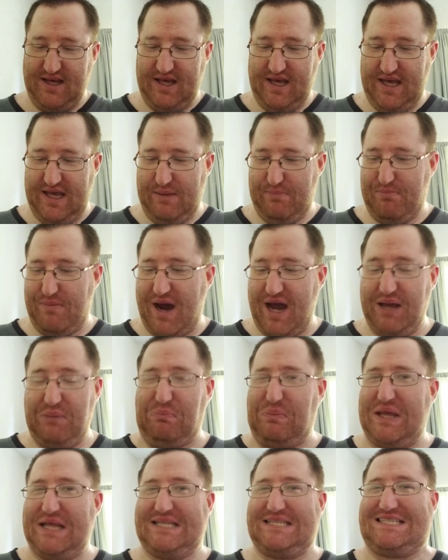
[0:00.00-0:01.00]
It might
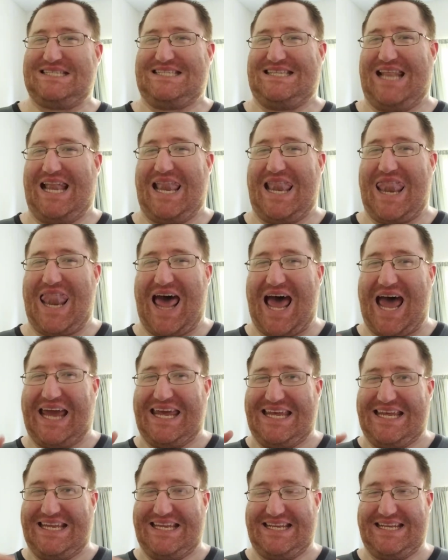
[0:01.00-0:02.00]
be
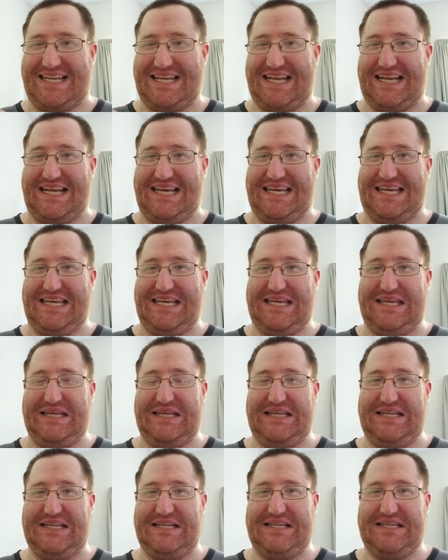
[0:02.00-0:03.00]

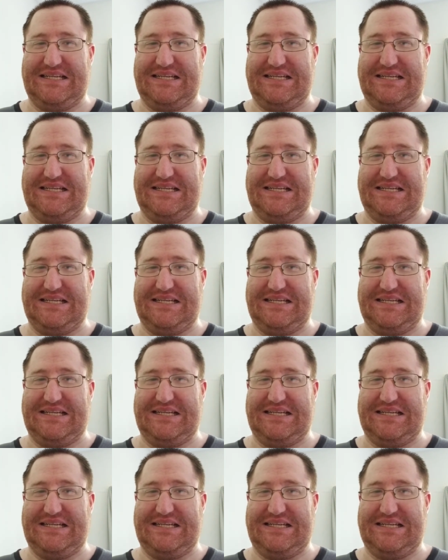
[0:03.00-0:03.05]
slightly